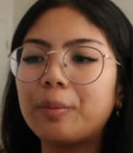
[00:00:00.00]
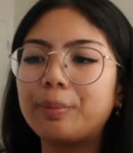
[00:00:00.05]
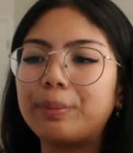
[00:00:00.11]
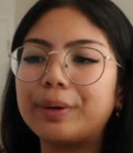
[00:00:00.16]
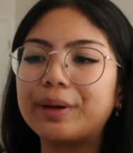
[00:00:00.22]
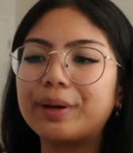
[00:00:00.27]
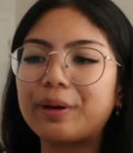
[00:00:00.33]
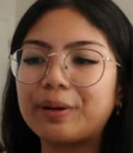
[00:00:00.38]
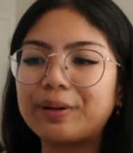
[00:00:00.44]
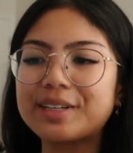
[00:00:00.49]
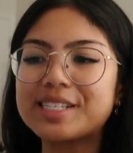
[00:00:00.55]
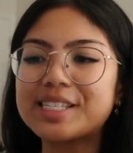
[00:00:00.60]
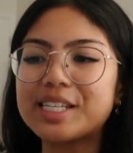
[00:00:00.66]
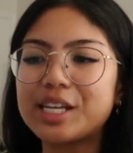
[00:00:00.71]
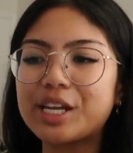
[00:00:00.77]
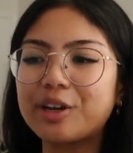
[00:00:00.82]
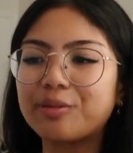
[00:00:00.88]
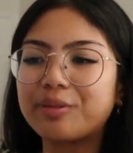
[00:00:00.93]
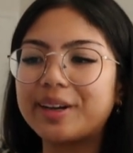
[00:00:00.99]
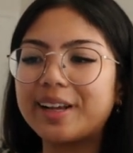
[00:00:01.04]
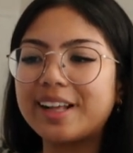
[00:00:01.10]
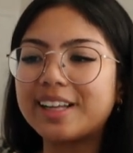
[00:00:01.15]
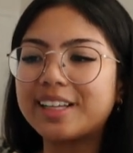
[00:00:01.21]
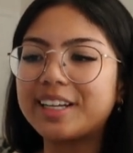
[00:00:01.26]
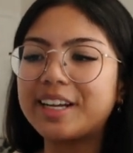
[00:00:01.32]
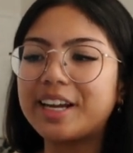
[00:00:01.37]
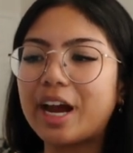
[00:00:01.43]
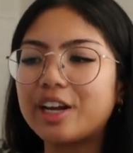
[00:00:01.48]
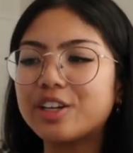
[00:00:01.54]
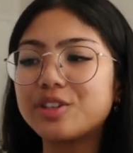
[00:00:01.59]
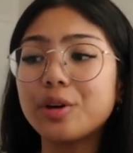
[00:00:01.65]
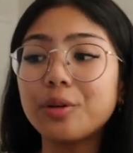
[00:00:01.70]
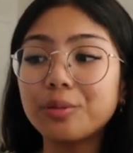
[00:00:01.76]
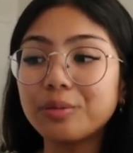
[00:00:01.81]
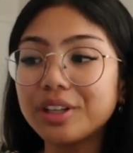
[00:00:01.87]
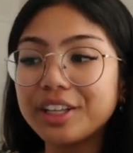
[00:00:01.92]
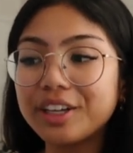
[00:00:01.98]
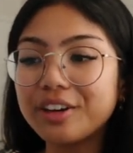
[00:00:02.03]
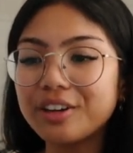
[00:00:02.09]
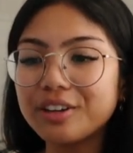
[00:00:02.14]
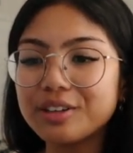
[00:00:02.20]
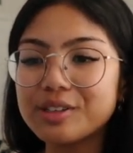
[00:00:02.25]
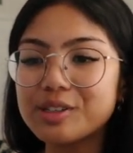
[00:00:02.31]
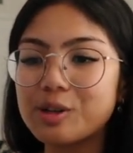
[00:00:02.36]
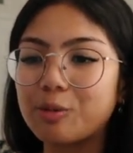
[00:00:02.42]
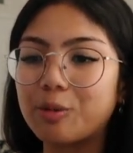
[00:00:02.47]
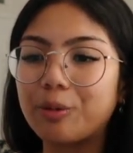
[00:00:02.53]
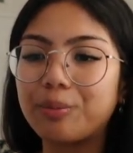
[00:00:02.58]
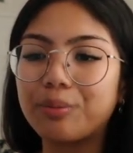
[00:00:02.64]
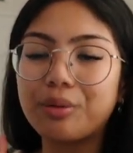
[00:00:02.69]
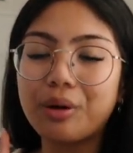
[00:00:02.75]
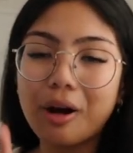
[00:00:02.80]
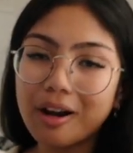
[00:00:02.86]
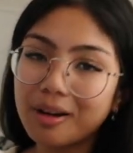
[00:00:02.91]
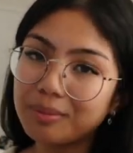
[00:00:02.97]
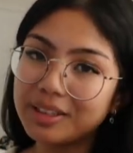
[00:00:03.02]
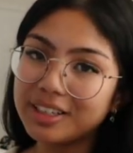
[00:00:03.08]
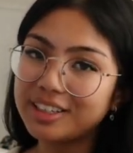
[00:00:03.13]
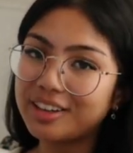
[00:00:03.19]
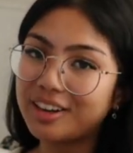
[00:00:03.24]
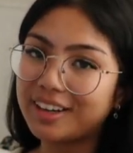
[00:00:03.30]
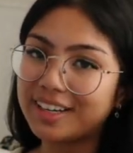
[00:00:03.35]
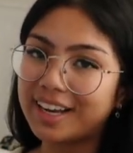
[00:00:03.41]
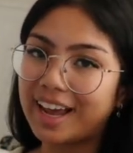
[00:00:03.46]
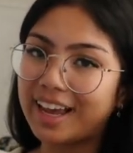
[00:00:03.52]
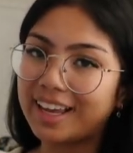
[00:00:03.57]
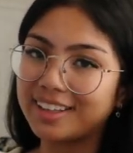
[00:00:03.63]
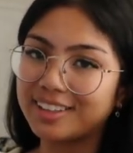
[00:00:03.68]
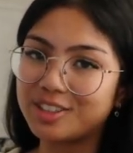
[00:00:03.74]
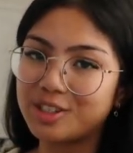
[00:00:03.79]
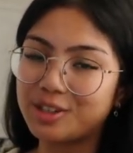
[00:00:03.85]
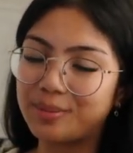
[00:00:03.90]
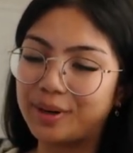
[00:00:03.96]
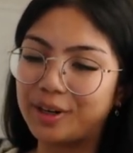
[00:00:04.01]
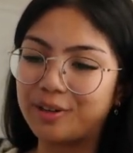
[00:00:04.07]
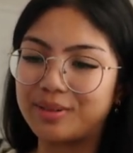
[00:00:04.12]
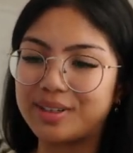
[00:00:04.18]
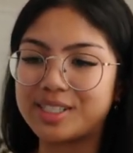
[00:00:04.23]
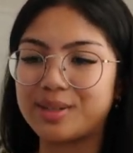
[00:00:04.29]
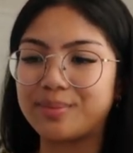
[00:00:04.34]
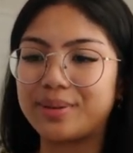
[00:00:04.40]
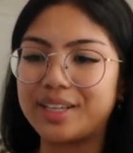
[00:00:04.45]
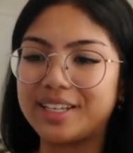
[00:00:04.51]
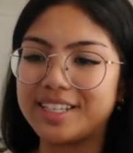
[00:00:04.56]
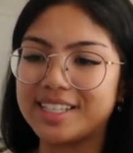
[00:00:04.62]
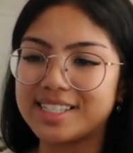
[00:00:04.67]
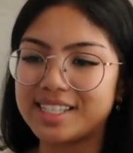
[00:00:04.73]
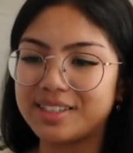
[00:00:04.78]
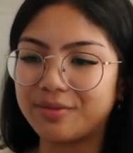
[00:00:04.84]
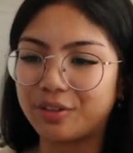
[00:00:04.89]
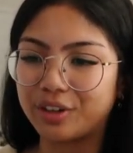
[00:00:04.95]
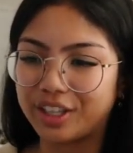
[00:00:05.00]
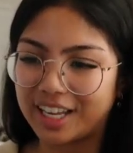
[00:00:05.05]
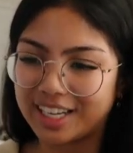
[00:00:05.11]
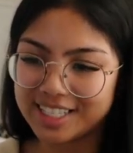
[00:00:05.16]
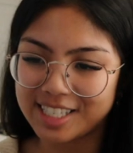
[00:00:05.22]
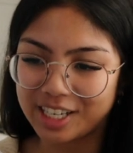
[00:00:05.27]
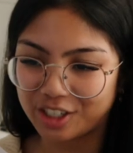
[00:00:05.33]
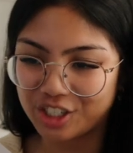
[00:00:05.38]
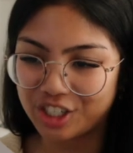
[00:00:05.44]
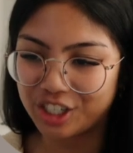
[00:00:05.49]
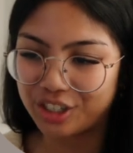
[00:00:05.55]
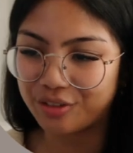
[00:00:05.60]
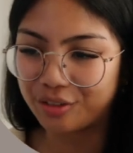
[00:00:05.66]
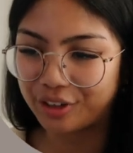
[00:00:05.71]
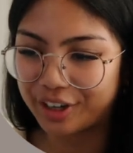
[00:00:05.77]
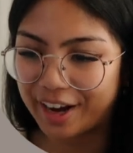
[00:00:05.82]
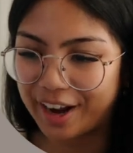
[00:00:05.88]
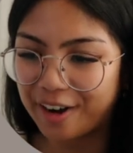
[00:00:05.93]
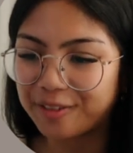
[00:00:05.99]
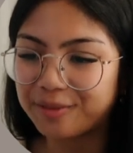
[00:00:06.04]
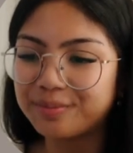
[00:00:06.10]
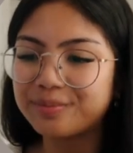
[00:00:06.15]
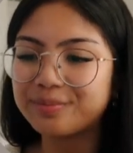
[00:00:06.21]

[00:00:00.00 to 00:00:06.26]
But honestly, in reality, I don't really cook, so we'll probably not add too many recipes for that section for now.